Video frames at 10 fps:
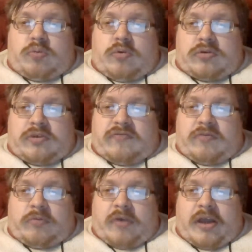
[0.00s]
It shall
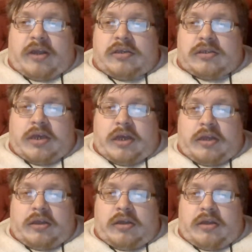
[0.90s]
happen,
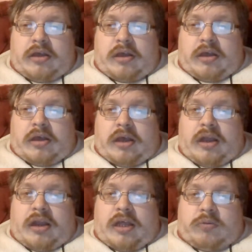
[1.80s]
if you shall listen
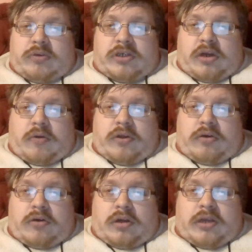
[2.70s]
carefully to my
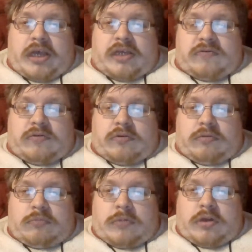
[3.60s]
commandments which I command you
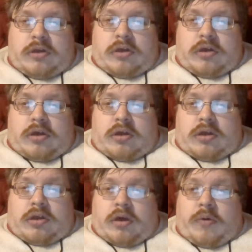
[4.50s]
today,
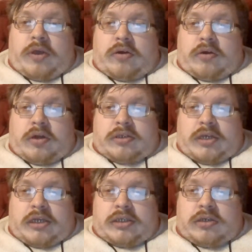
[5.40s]
to love Yahweh
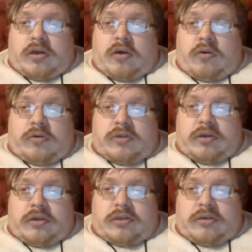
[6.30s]
your God,
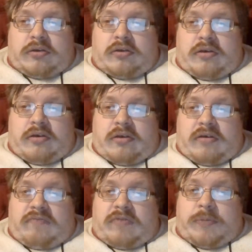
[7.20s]
and to serve him with
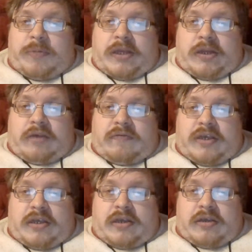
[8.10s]
all your heart and
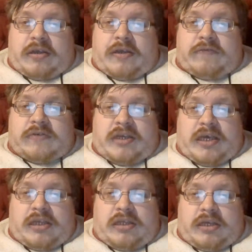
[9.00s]
with all your soul,
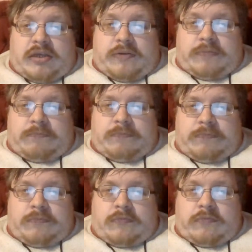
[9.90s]
that I will
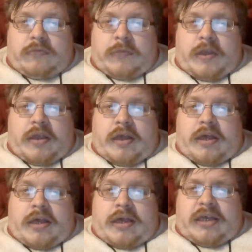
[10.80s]
give the rain of your
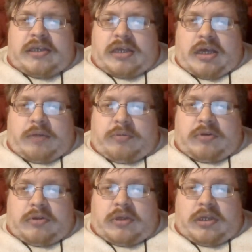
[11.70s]
land in its season,